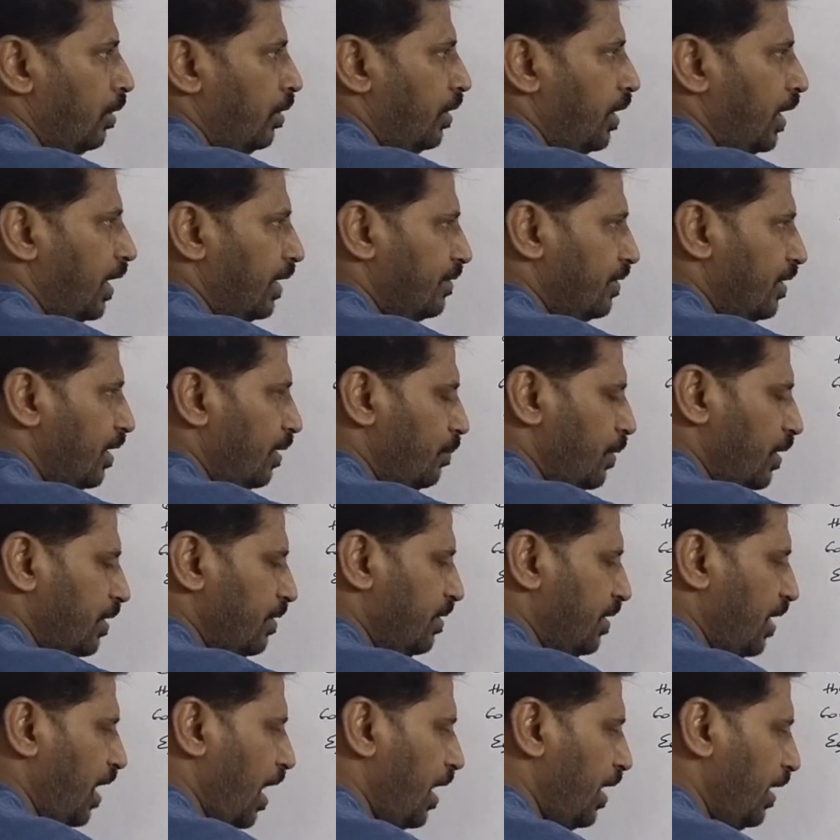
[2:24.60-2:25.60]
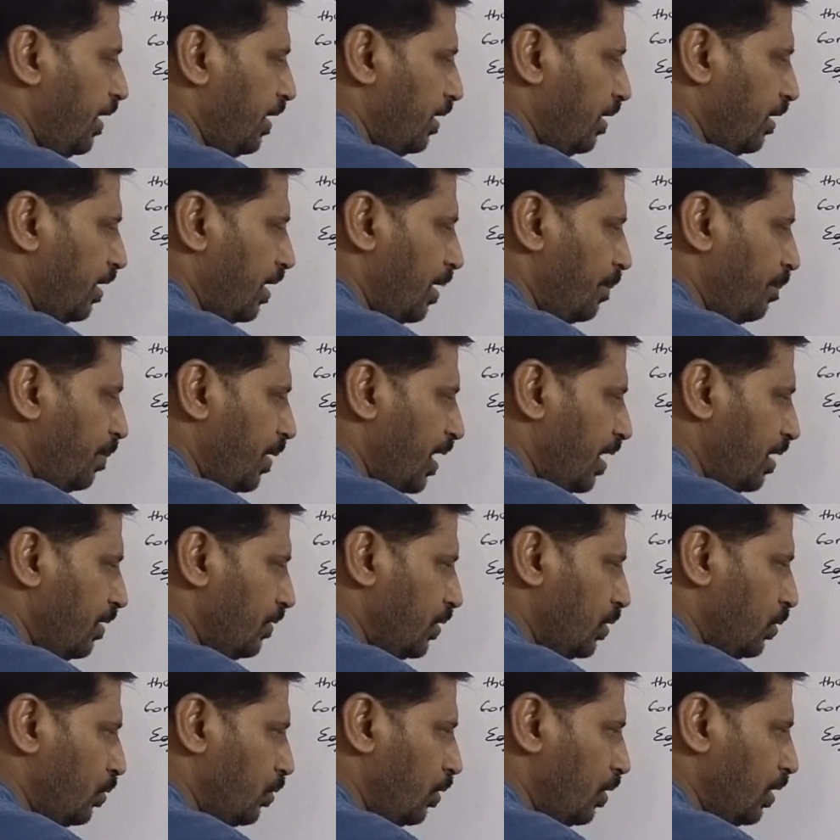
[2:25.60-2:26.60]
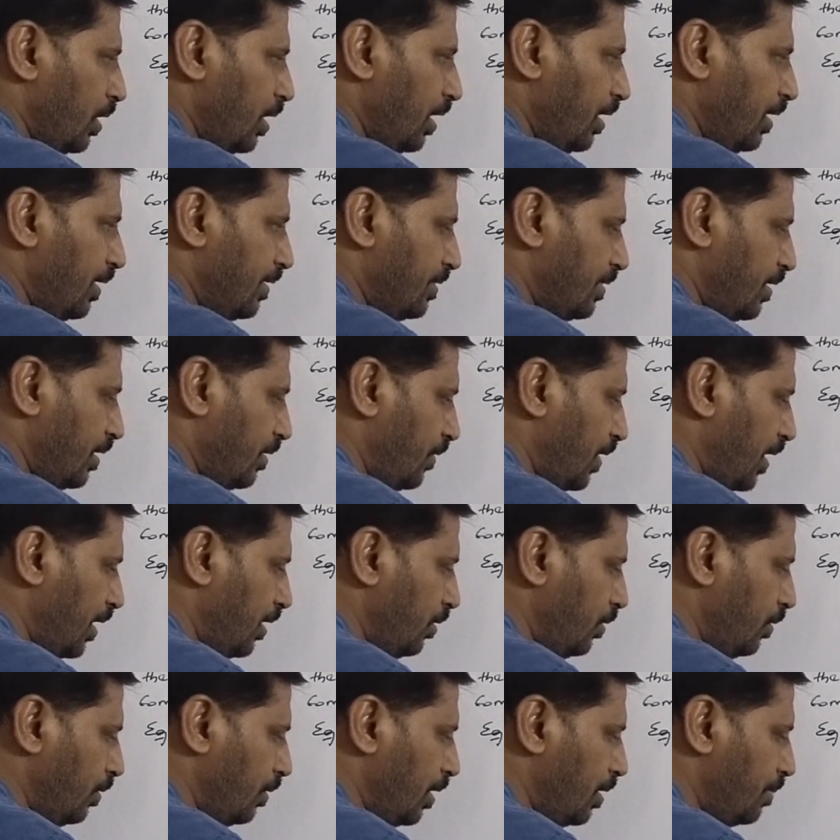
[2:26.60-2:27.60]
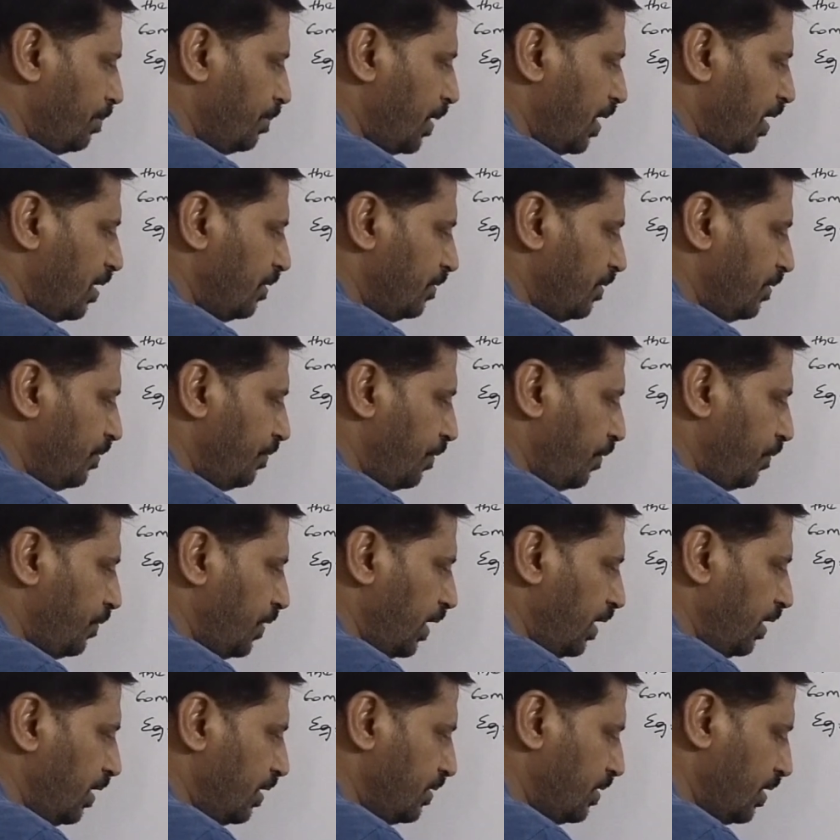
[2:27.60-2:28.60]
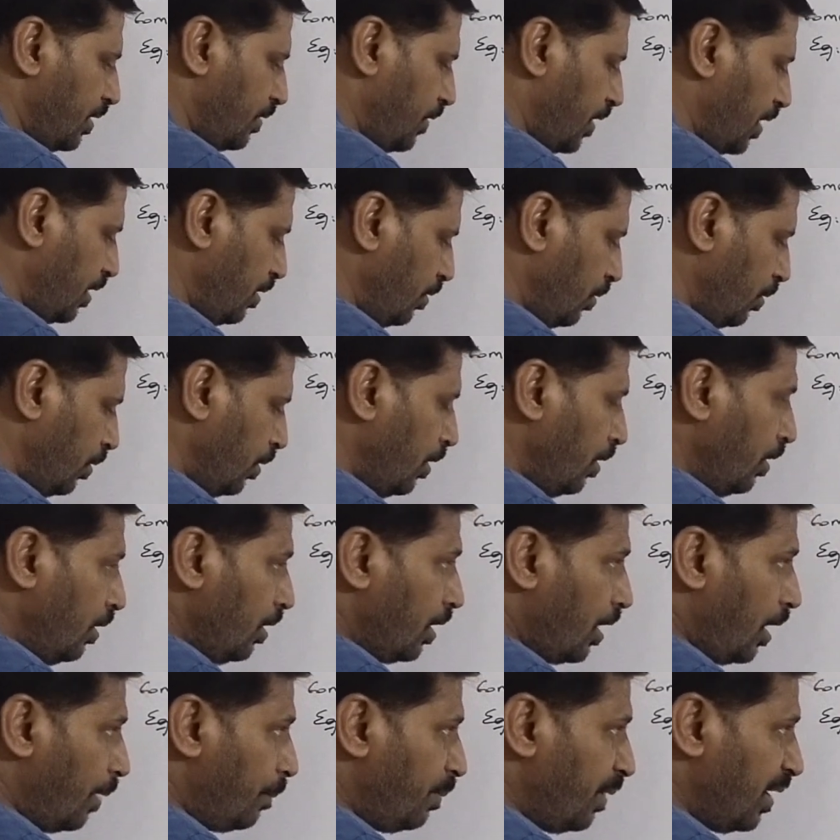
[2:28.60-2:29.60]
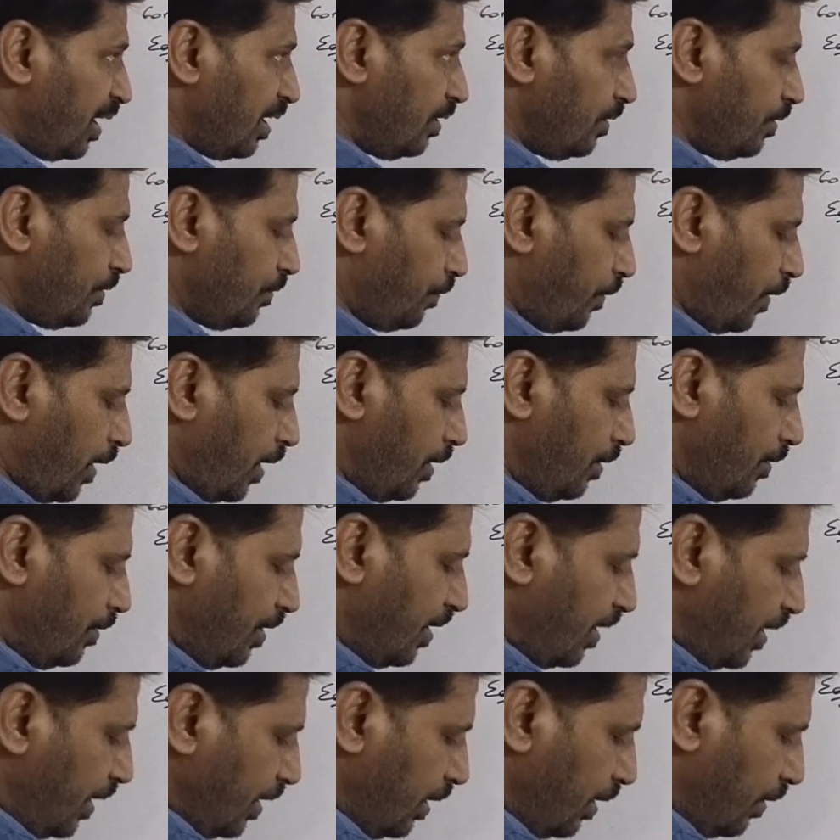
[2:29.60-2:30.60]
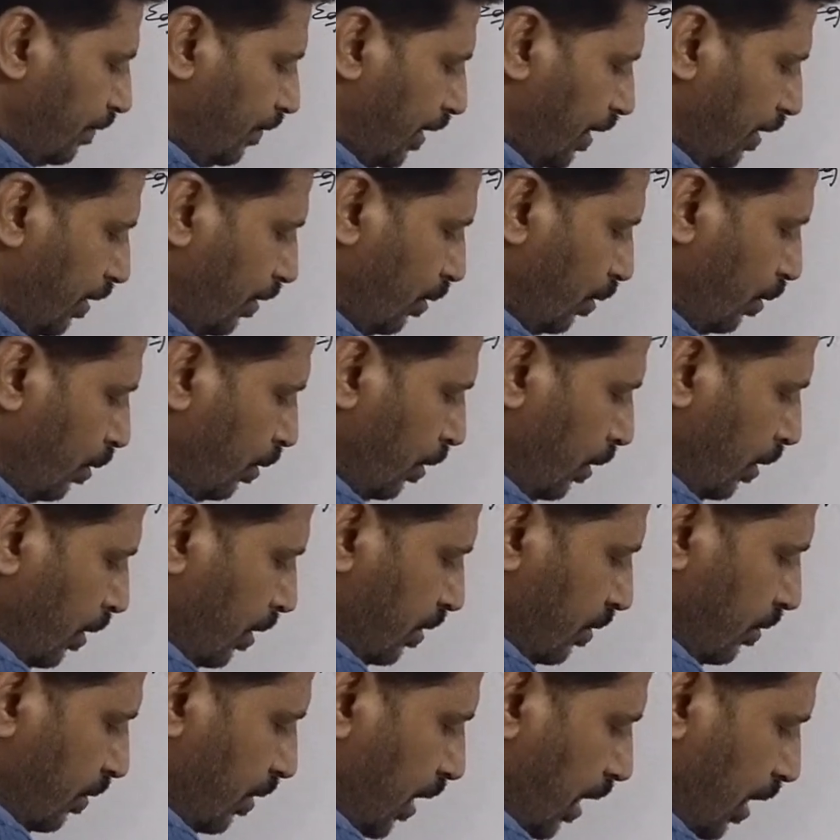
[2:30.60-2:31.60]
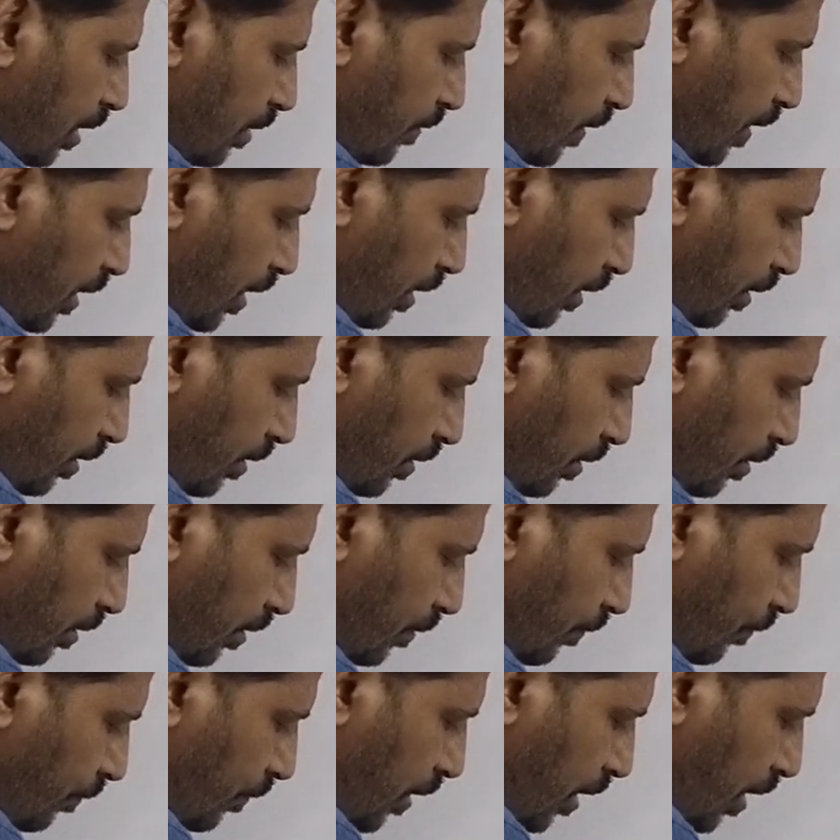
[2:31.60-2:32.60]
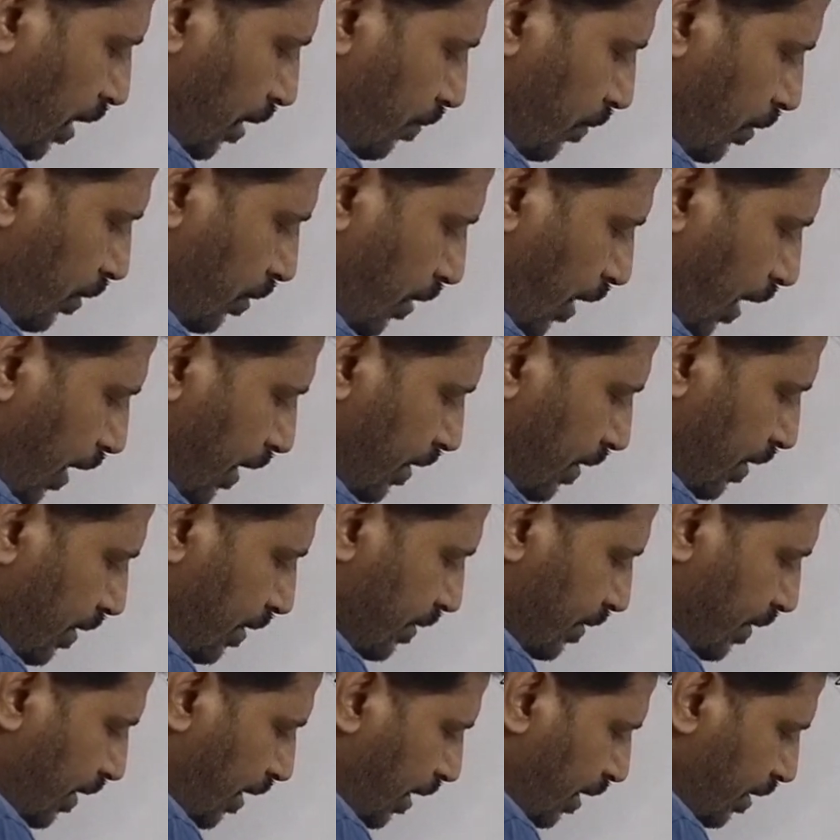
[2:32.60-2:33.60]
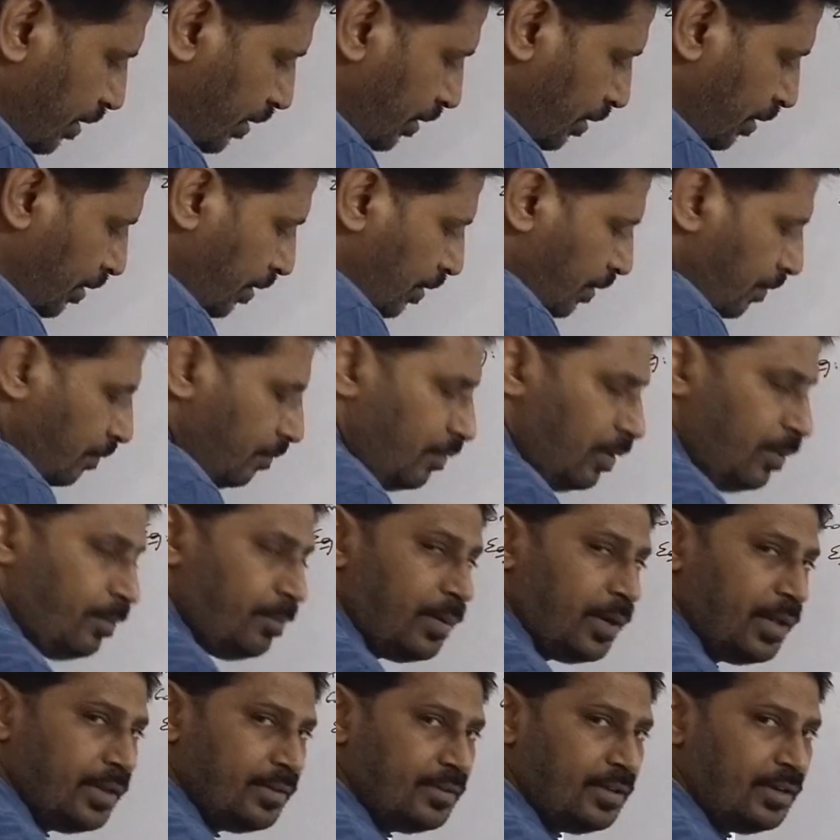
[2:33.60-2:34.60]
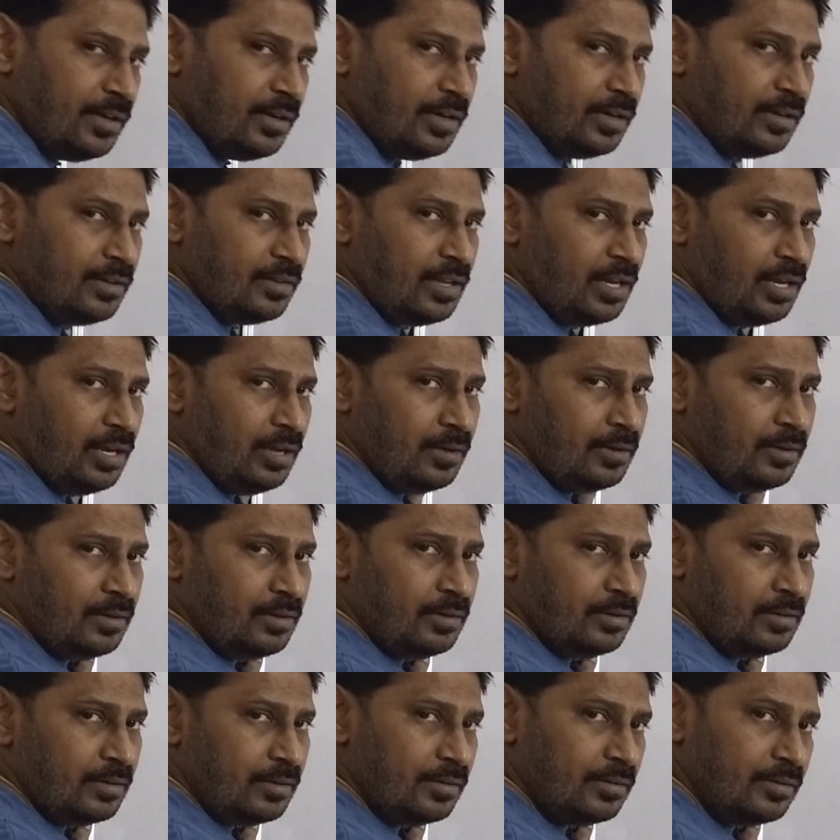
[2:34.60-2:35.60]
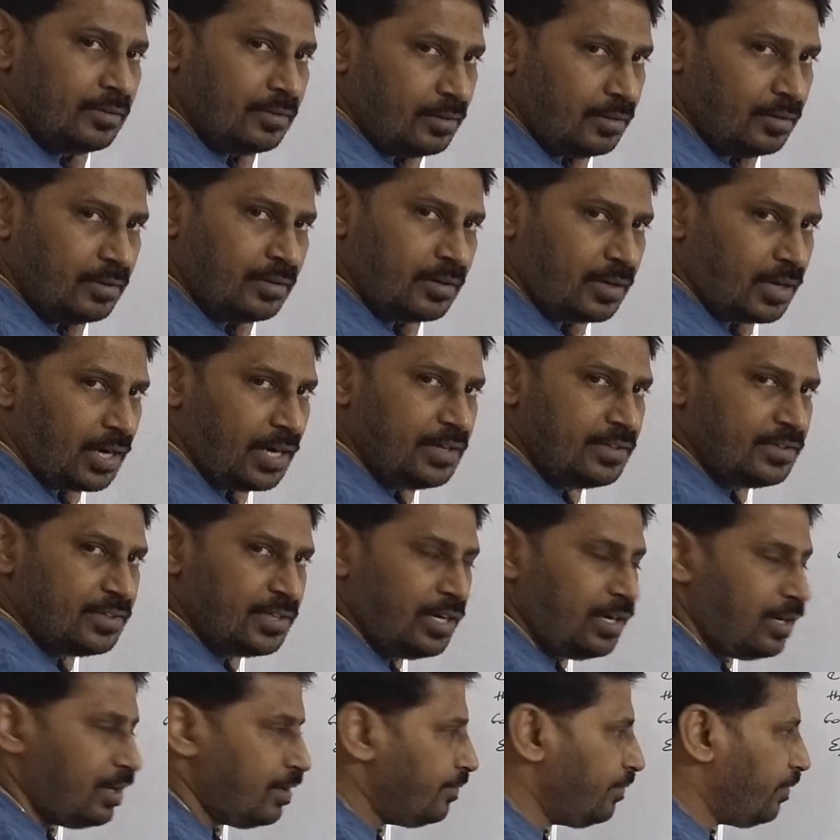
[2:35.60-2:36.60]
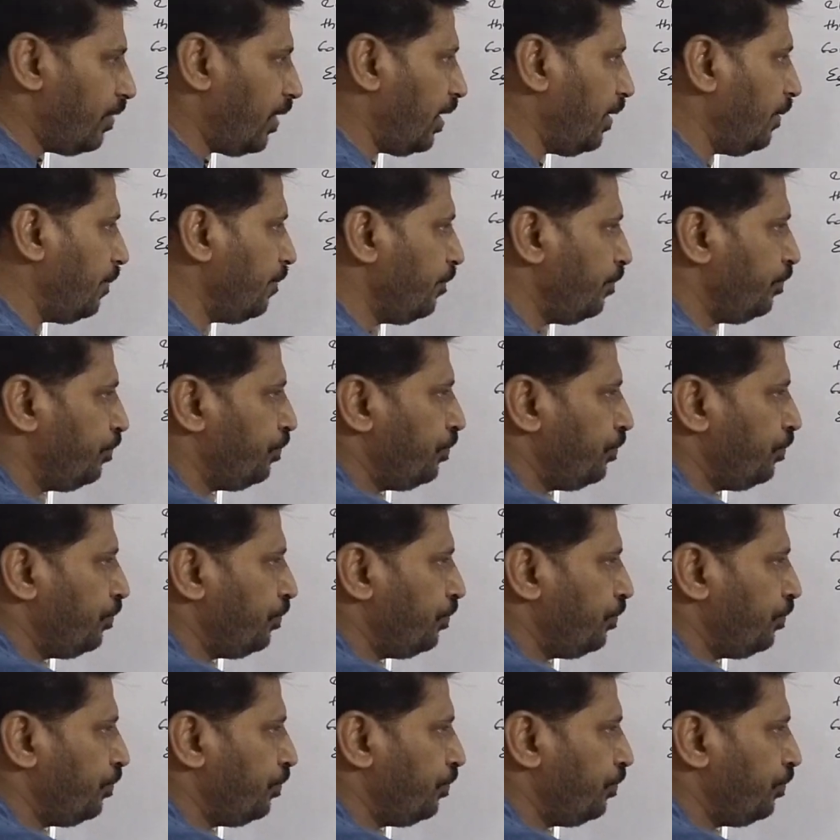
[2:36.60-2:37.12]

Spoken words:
Next number is 8, compare with 20 lesser value, compare with 15 lesser value, compare with 5 greater value, so that's why we come to right hand side, we place it in the right child of 5.